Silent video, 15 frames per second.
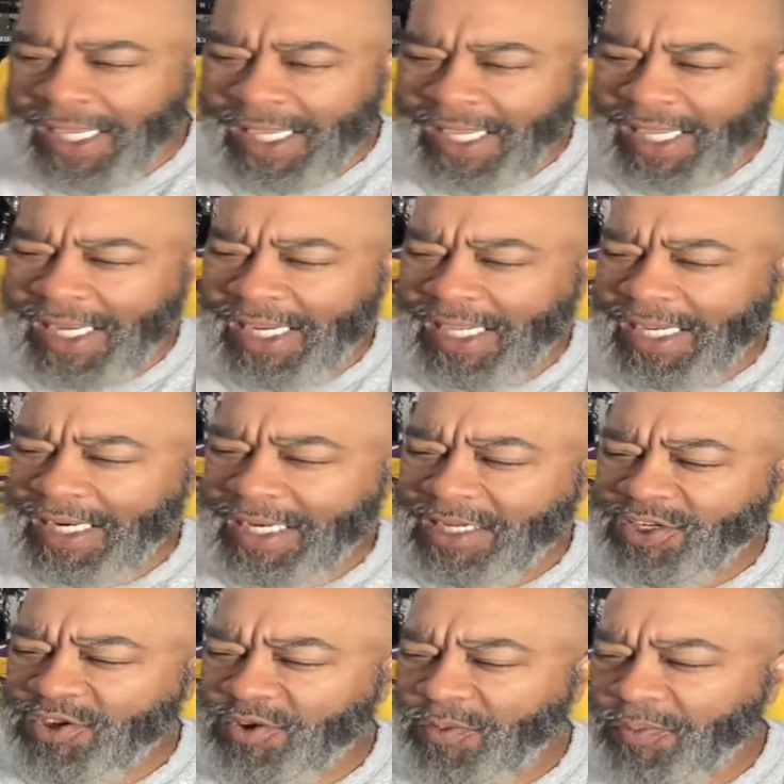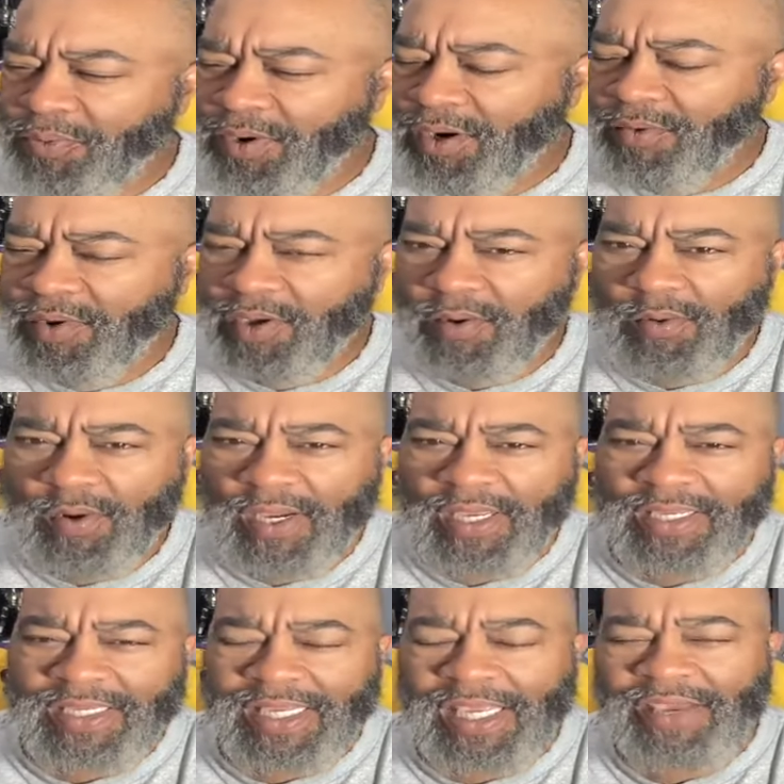any additional prayer
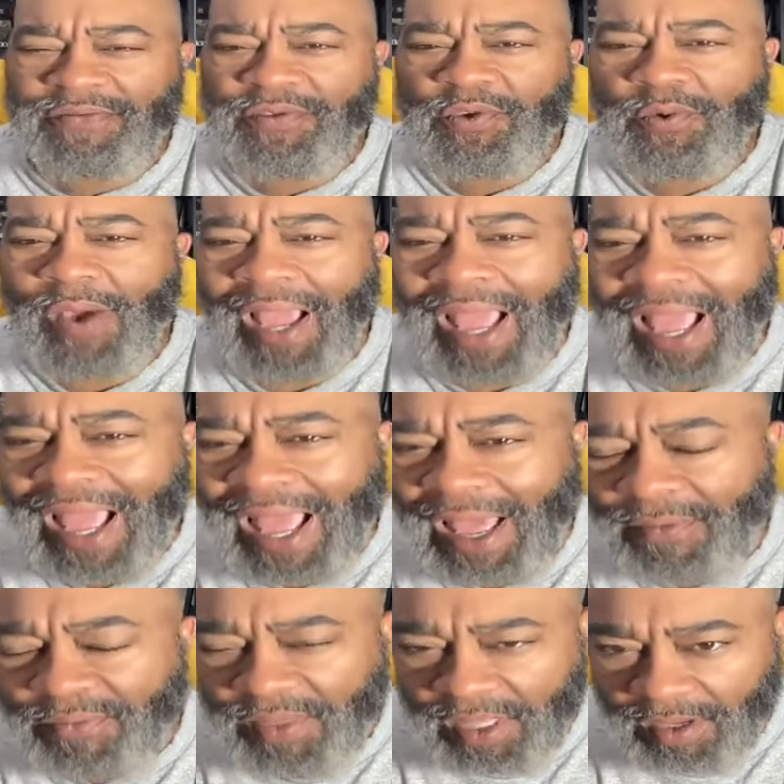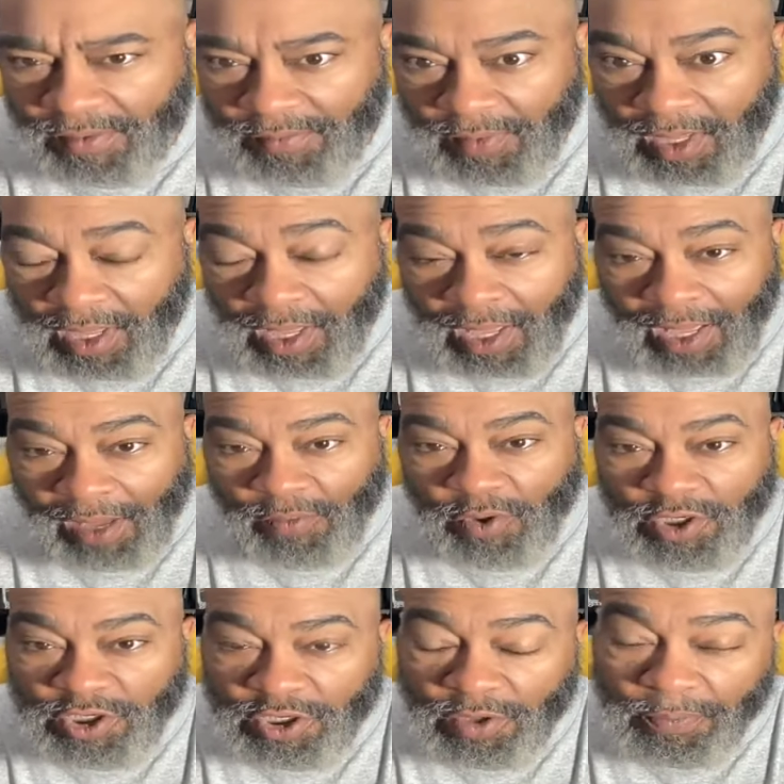requests. If you have them, I
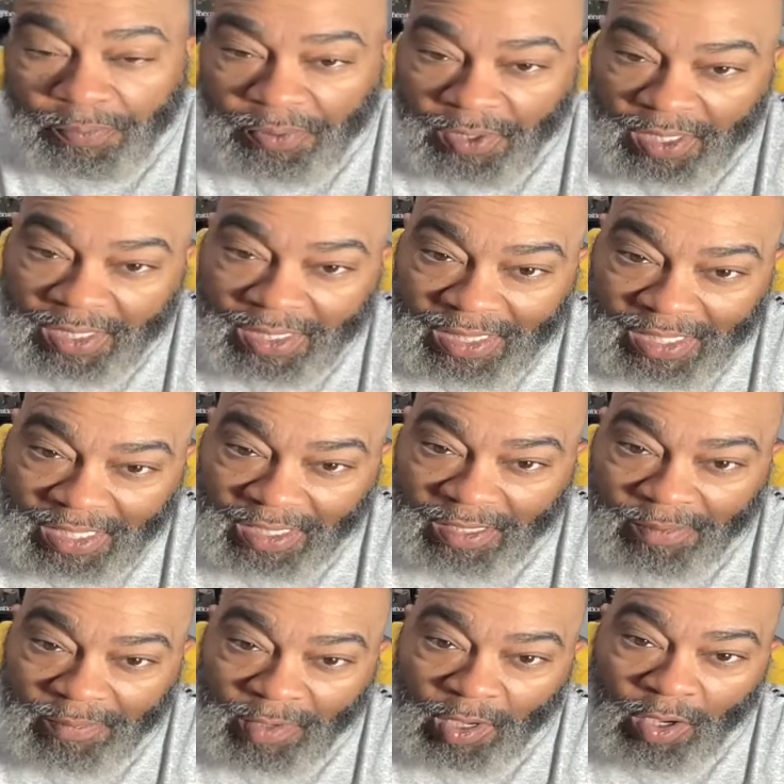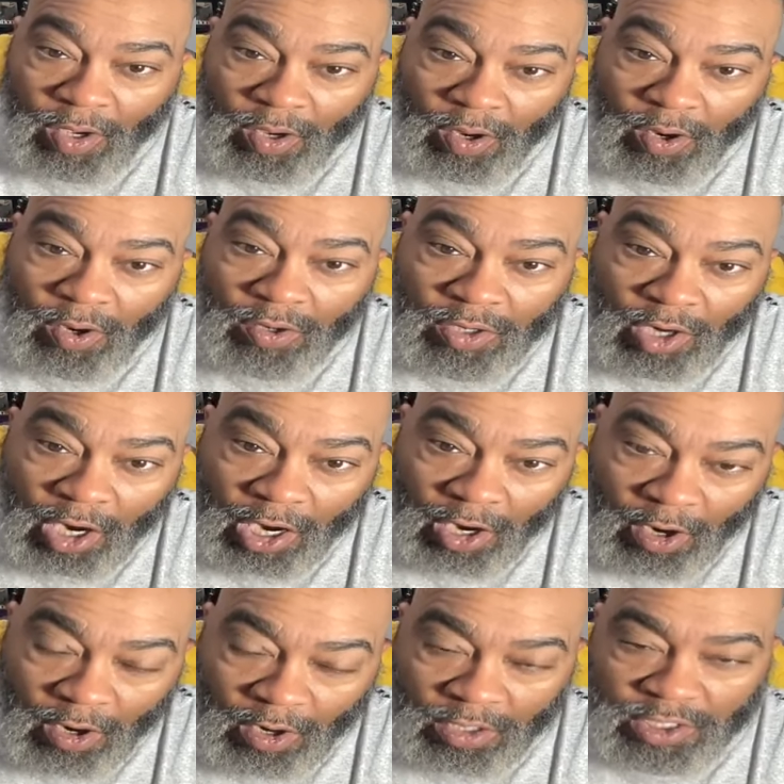want you to put them on our
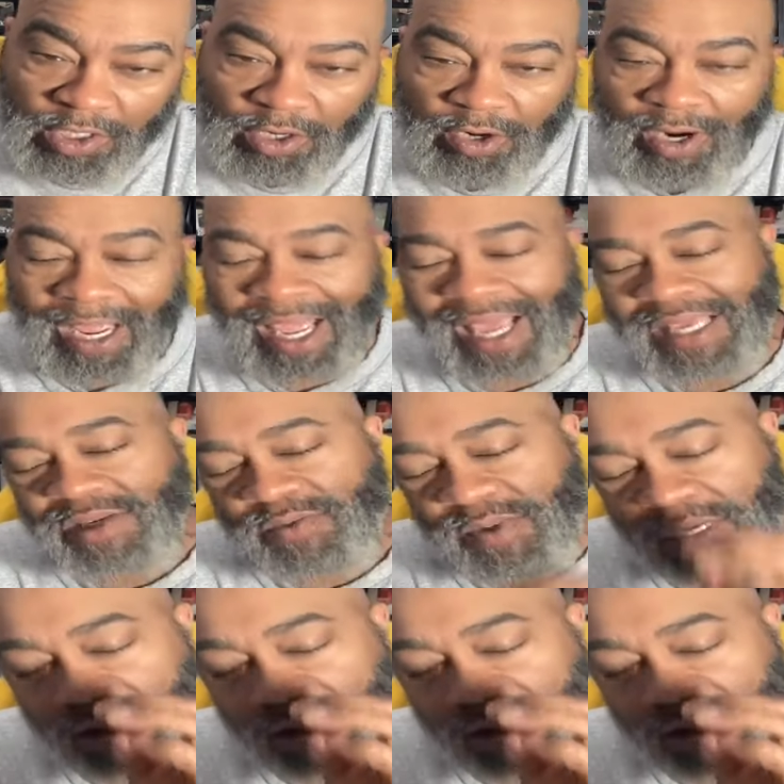altar as we